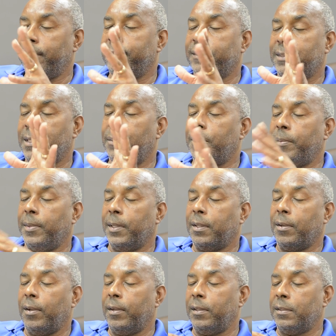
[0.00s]
Some of my
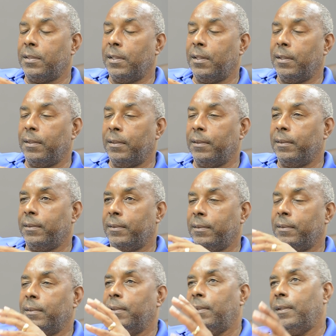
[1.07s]
colleagues here
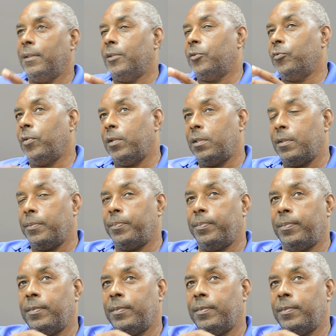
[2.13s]
try to.